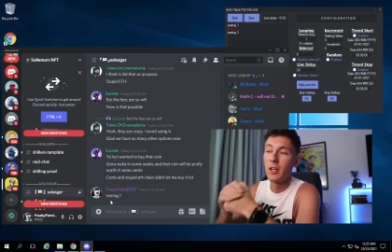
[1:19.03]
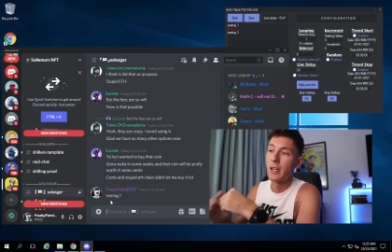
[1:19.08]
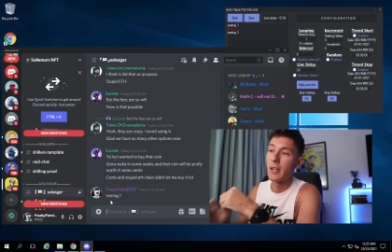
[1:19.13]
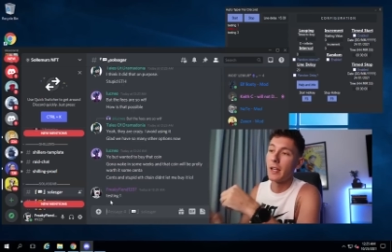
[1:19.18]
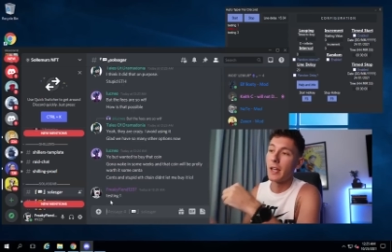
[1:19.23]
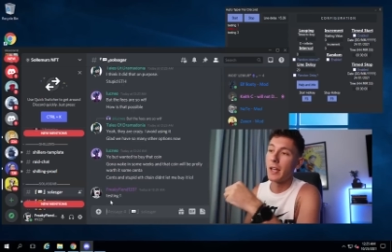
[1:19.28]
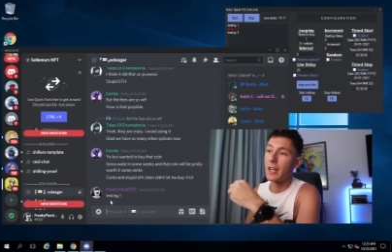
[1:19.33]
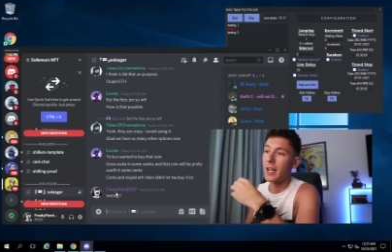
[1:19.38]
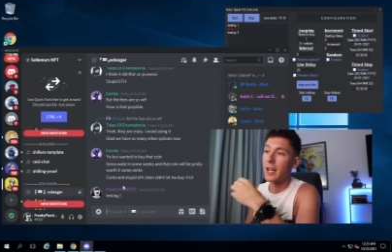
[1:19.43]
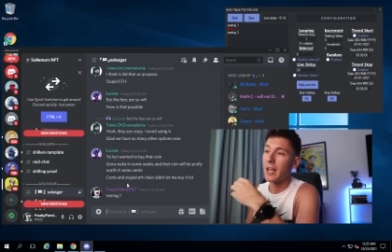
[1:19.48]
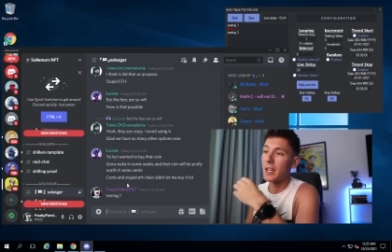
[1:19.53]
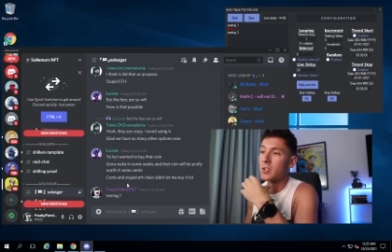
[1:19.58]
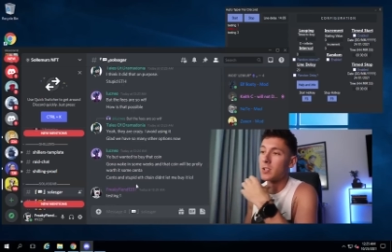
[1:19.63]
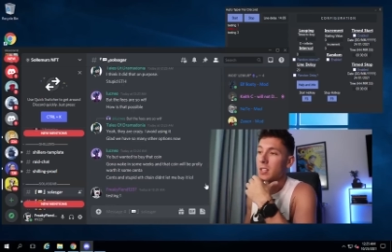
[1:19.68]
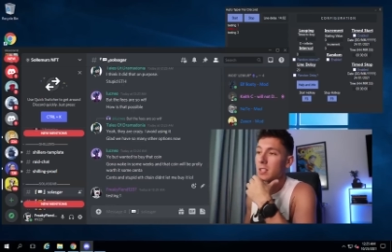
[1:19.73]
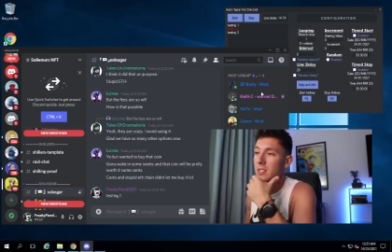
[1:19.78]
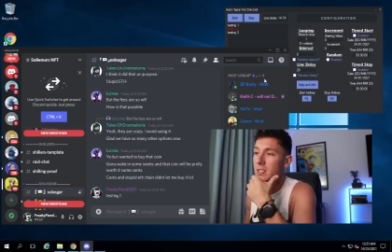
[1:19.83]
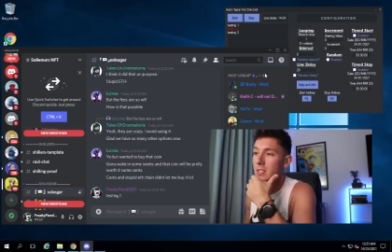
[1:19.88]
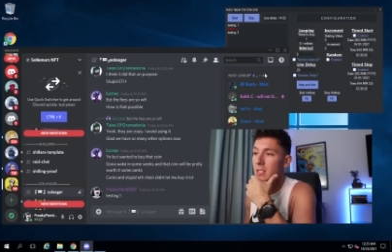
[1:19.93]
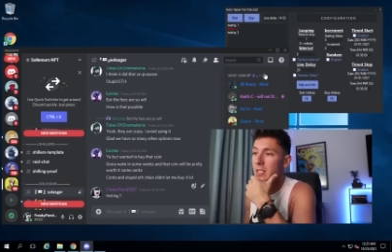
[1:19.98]
and as you can
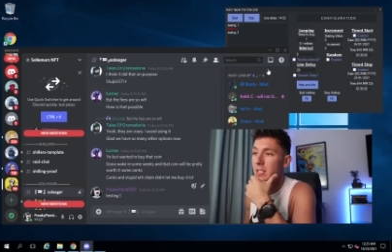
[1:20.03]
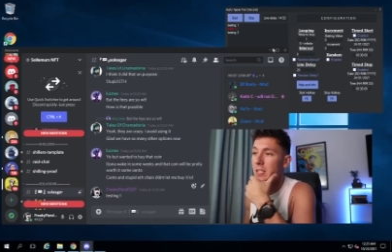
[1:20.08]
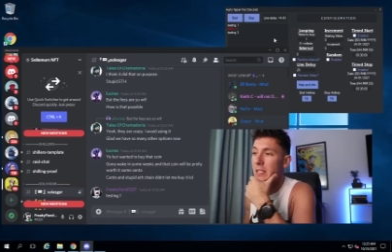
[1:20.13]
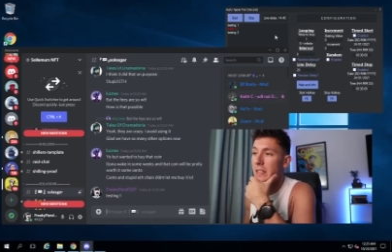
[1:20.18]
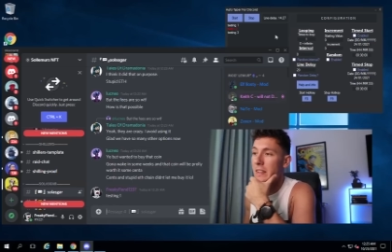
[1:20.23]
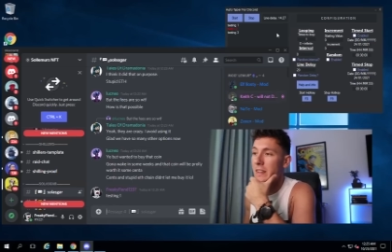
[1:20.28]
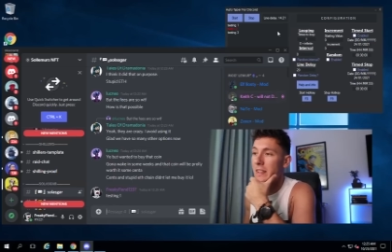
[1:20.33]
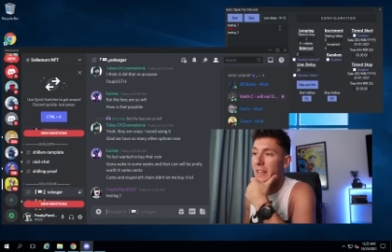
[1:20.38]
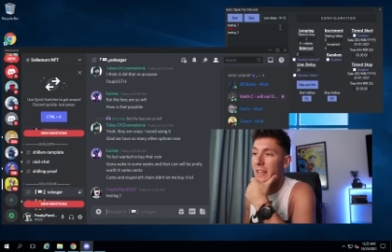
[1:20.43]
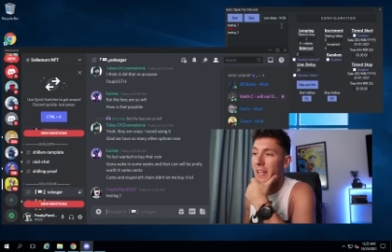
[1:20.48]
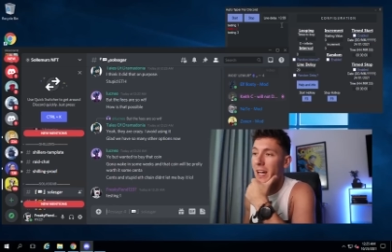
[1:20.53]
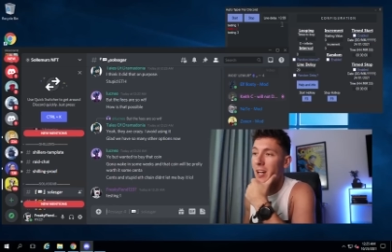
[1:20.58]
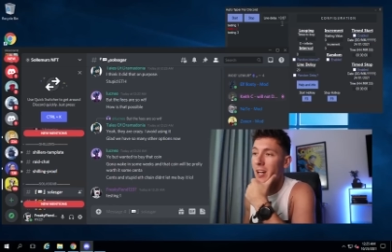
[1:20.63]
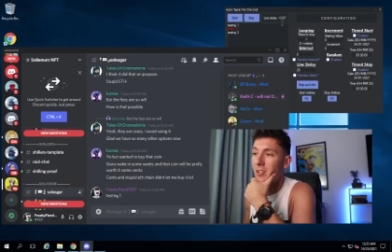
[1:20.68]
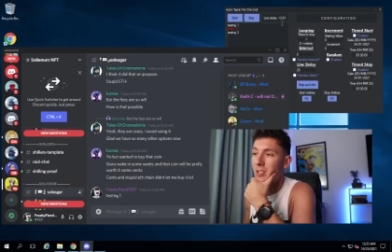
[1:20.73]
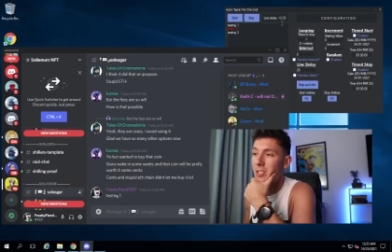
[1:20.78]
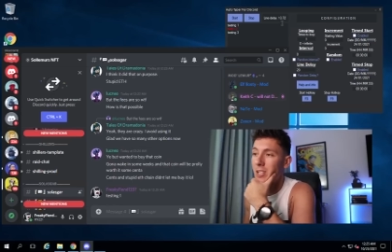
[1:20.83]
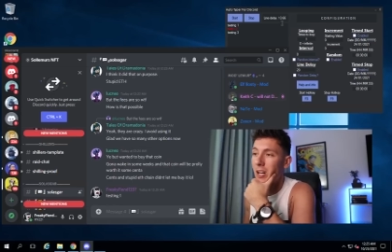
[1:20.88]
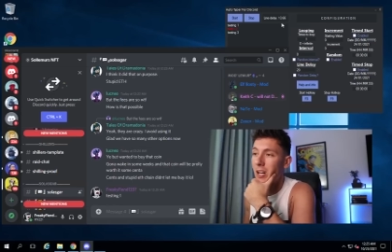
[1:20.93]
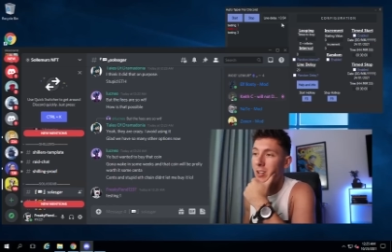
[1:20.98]
see the
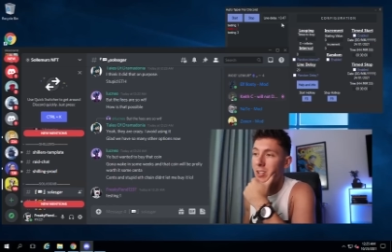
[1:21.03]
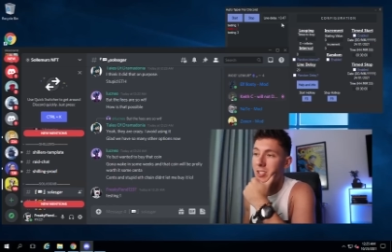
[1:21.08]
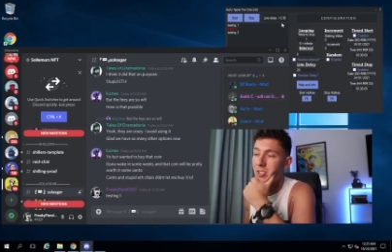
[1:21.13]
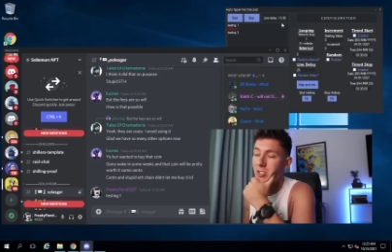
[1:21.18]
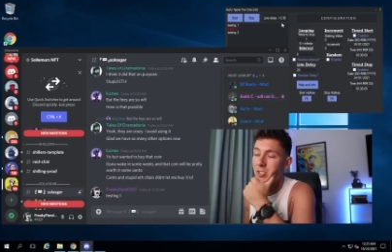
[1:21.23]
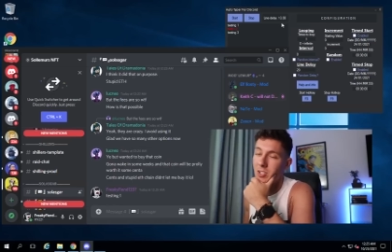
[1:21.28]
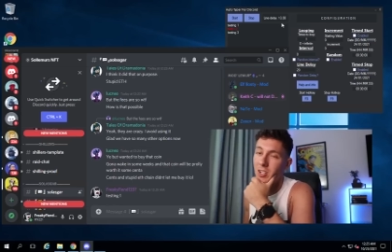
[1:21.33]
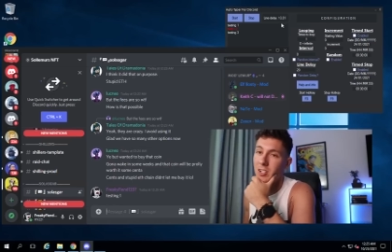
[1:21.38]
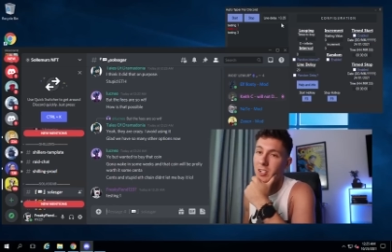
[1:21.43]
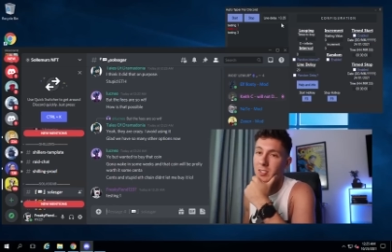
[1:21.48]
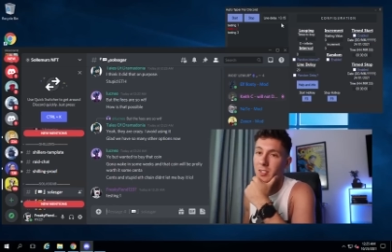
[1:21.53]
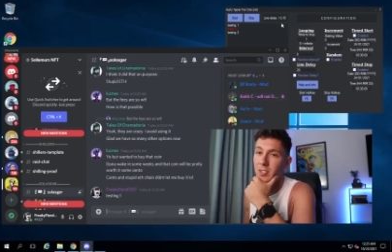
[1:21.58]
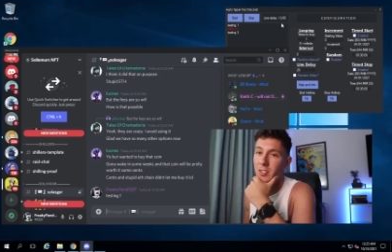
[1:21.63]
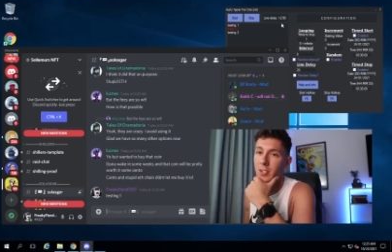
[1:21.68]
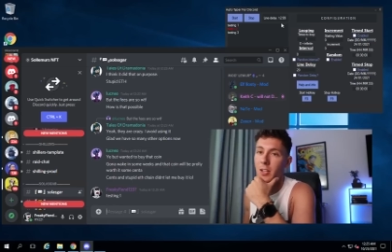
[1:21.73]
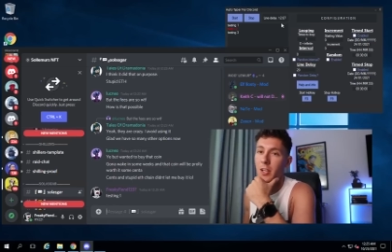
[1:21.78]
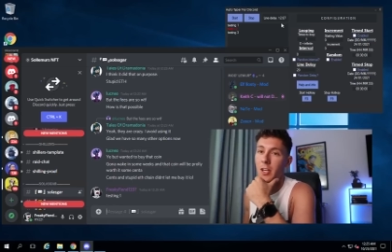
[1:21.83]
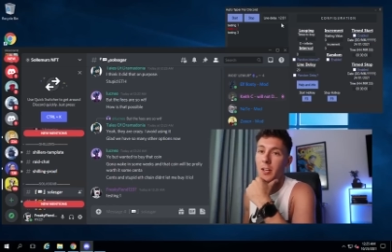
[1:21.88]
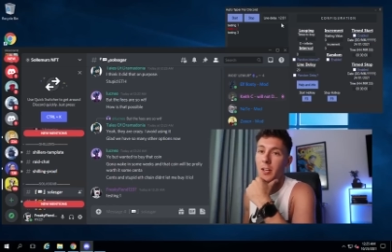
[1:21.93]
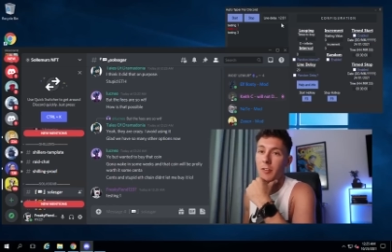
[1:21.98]
countdown has started
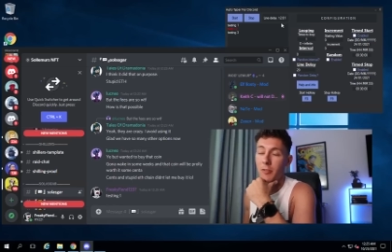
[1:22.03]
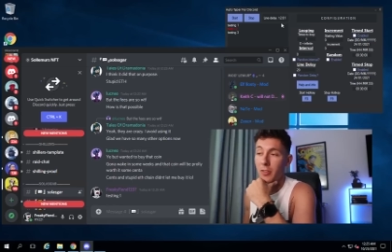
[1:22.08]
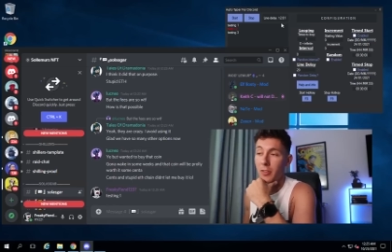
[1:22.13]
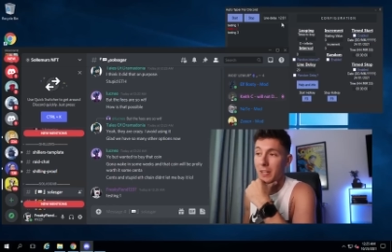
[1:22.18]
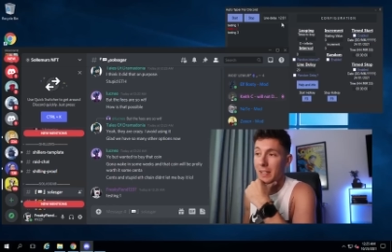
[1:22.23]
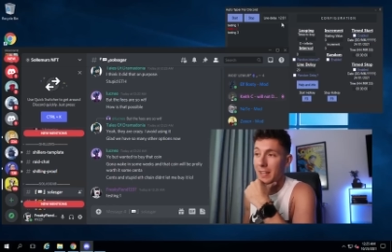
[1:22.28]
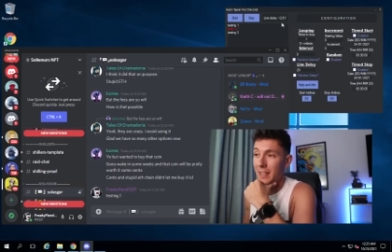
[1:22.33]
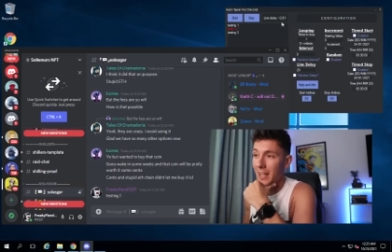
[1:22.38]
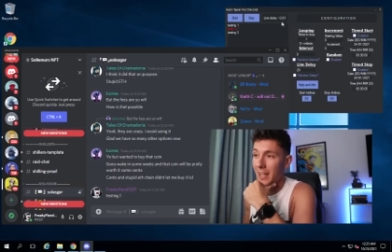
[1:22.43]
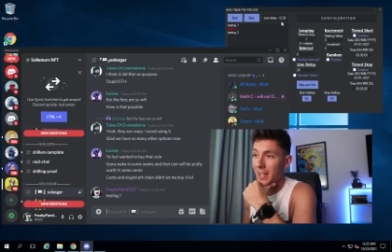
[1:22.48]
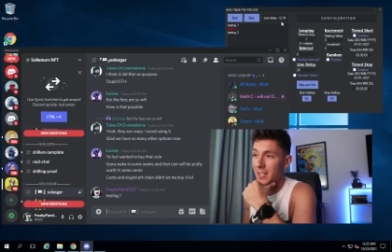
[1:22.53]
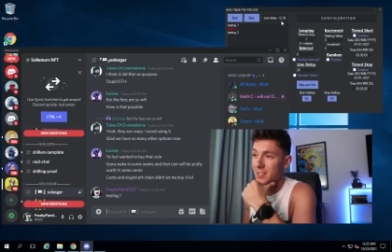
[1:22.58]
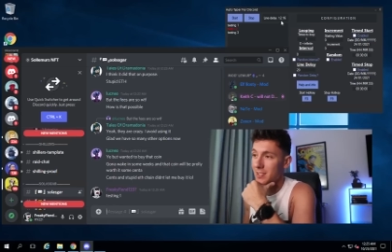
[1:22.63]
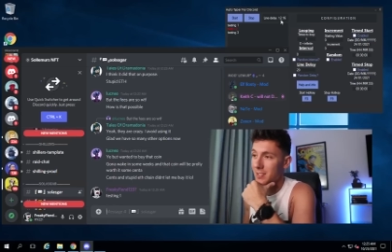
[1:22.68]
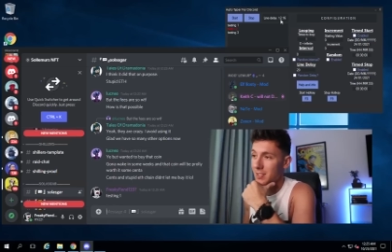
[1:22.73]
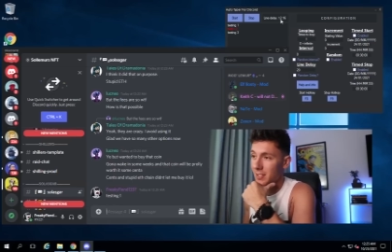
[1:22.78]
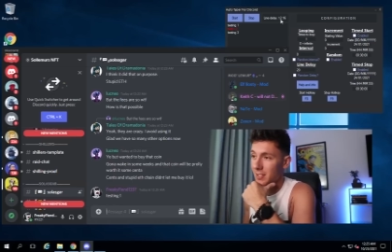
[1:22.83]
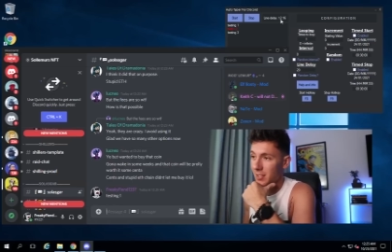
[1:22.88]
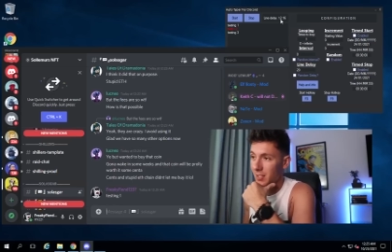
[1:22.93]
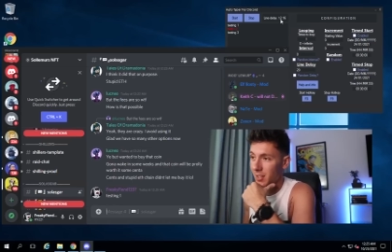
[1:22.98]
for the next
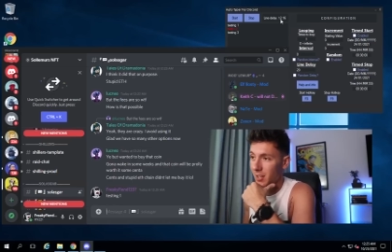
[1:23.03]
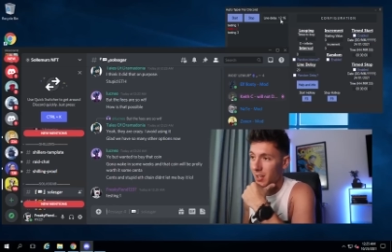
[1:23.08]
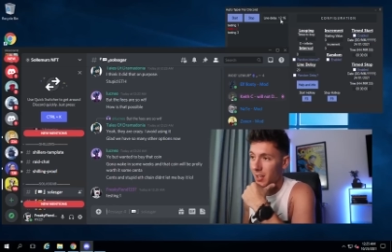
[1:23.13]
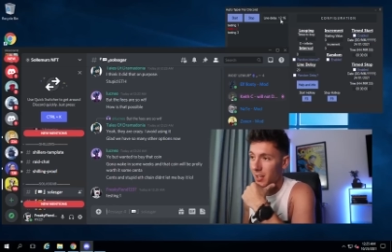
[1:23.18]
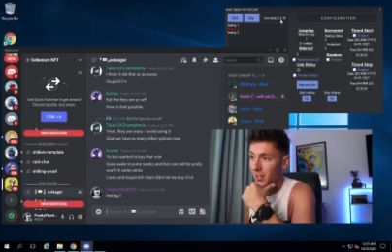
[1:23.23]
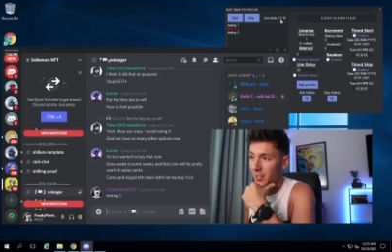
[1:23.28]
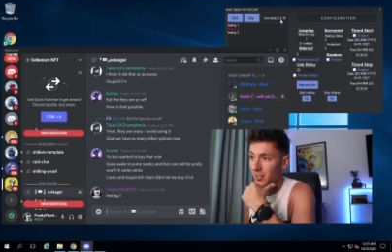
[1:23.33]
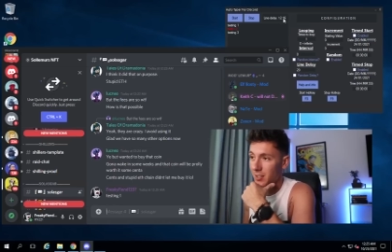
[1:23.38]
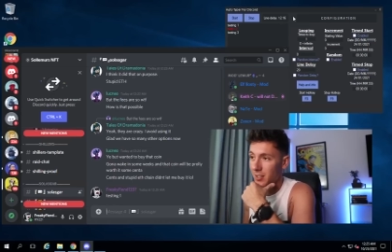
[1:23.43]
line